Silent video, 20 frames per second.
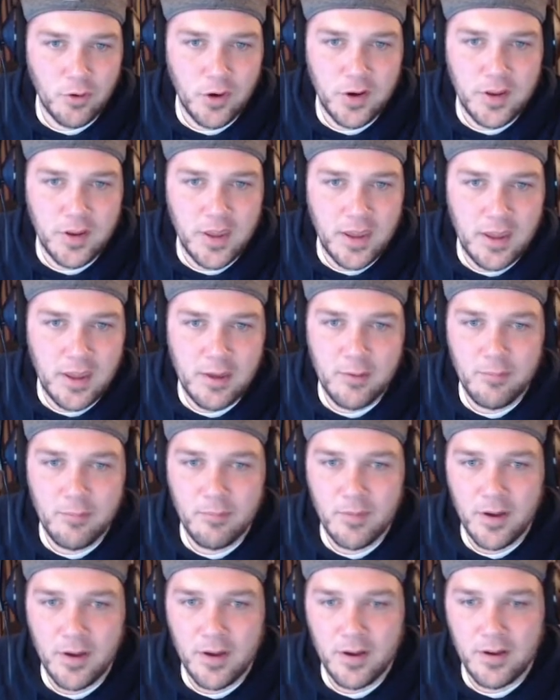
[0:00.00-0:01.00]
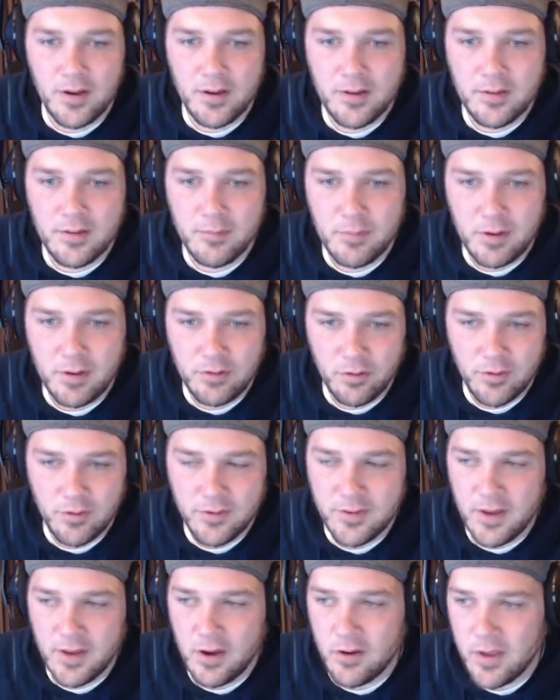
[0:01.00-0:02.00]
game, Metroid
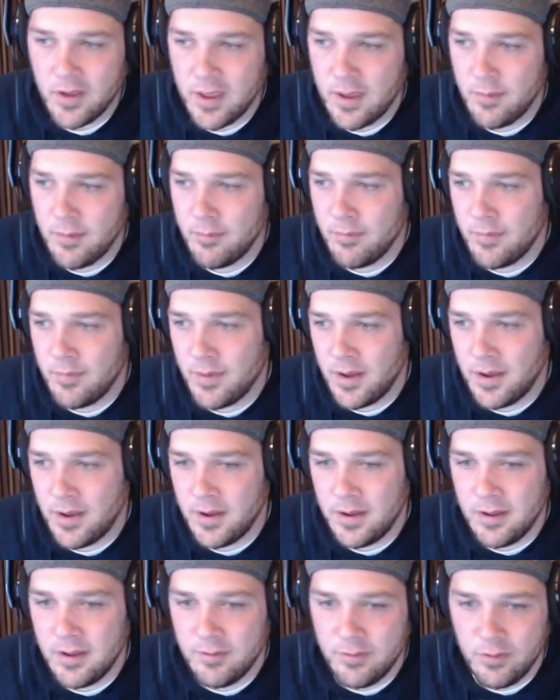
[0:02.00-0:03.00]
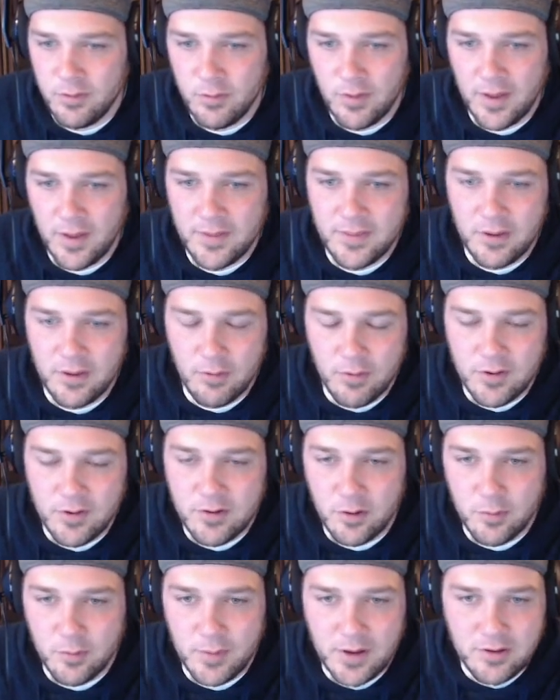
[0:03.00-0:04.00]
style game. If you like the
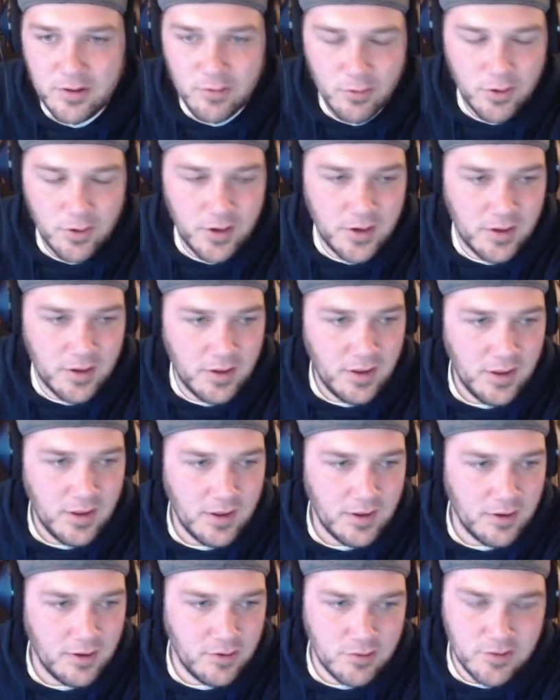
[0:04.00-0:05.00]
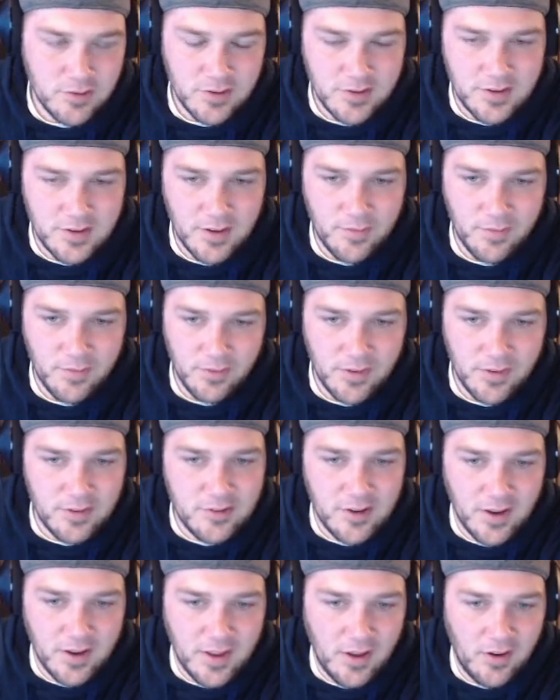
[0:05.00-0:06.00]
original Metroid, you should definitely
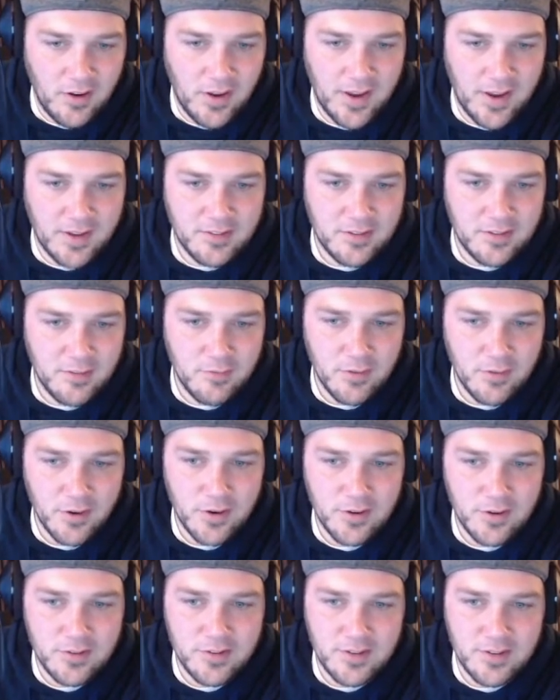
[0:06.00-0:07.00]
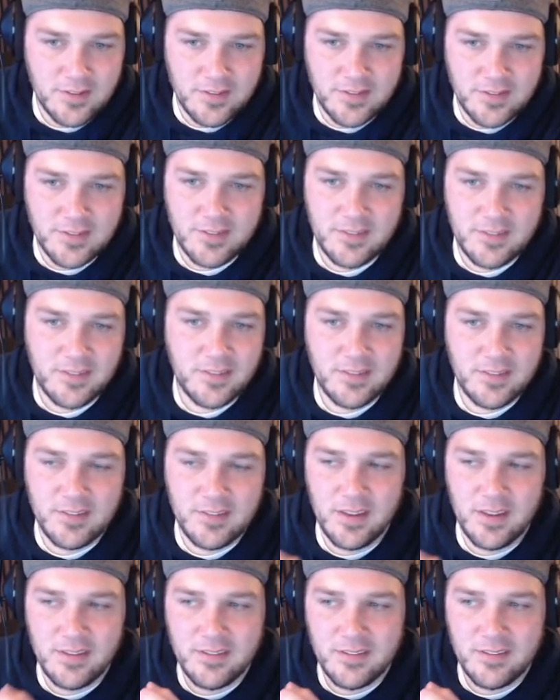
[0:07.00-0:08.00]
check out Axiom Verge. It's
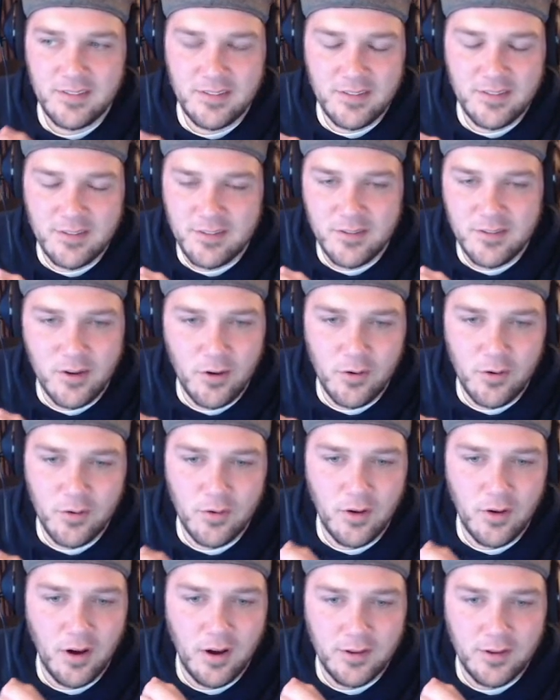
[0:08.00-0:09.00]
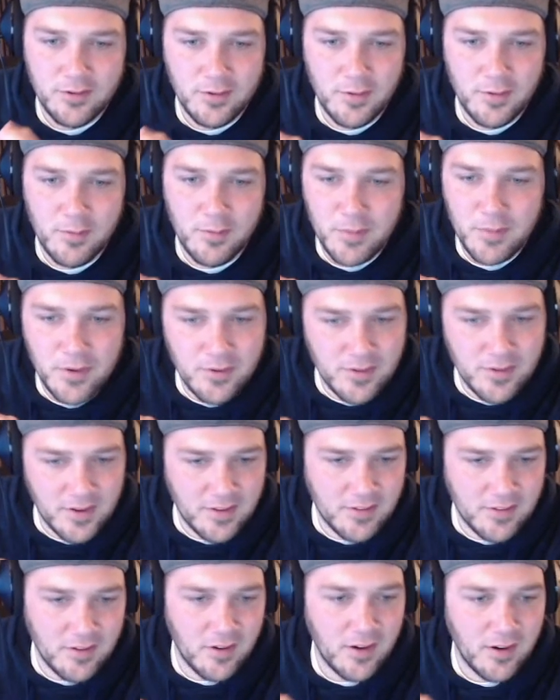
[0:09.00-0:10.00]
so awesome. The music
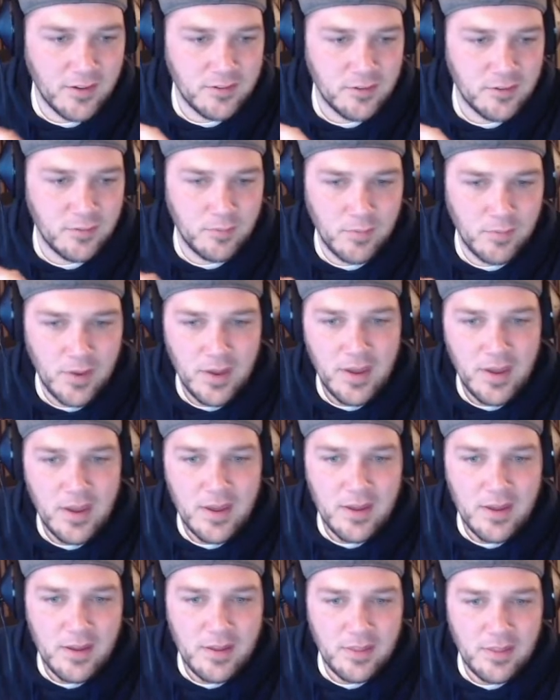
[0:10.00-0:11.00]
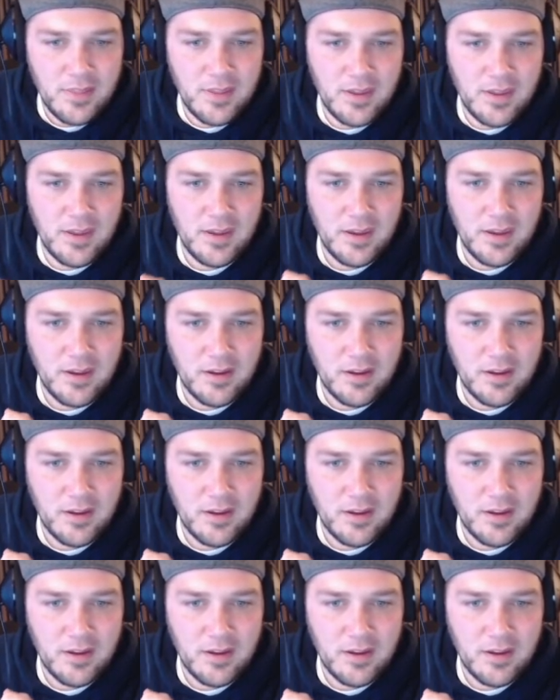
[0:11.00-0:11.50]
is awesome. The